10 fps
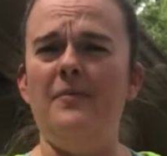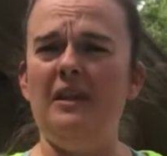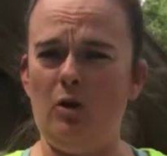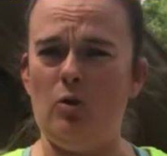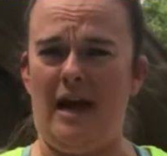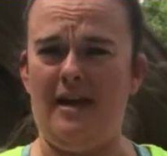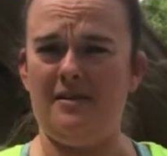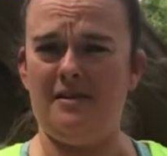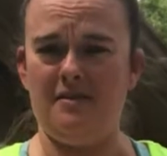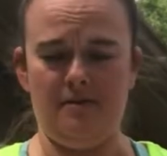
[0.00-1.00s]
little
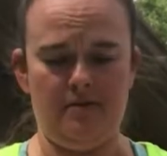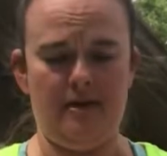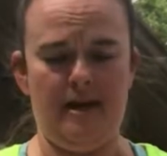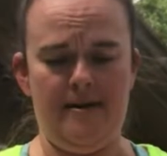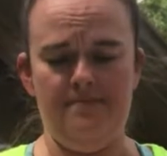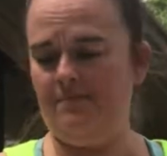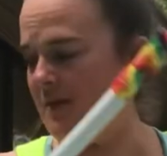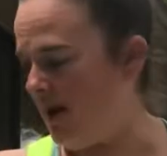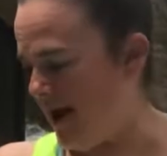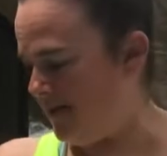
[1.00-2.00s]
guys, okay?
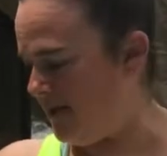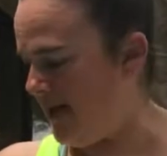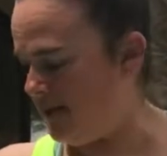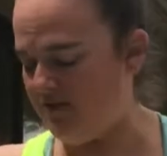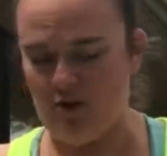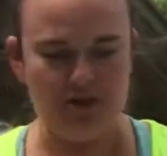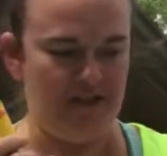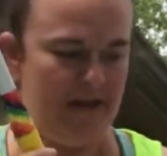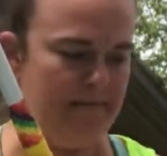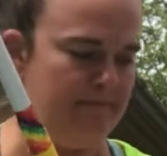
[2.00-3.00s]
All right, so that's the first thing,